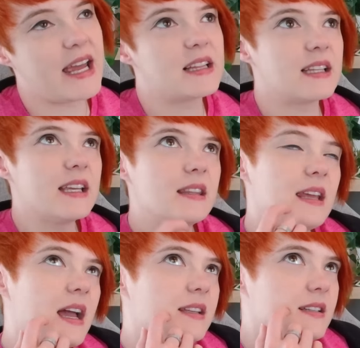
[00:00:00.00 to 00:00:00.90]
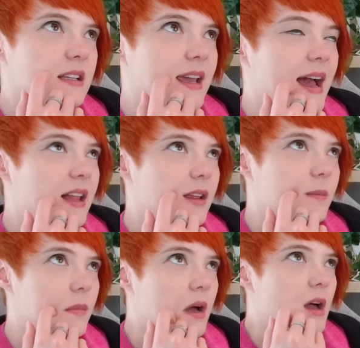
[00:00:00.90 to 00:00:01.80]
I like the idea of
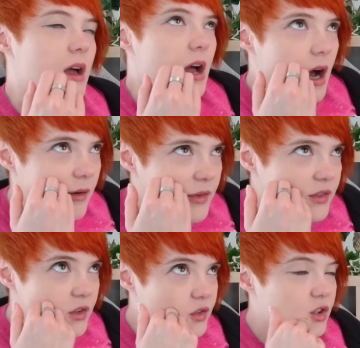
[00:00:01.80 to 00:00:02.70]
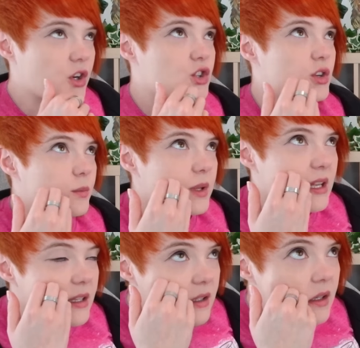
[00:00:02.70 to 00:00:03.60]
Callum having this crush and
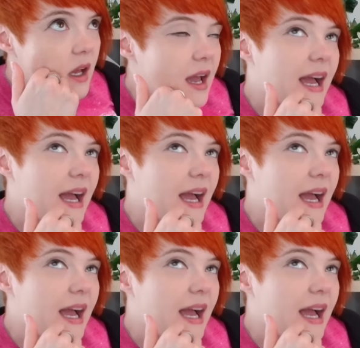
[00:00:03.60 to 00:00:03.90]
being,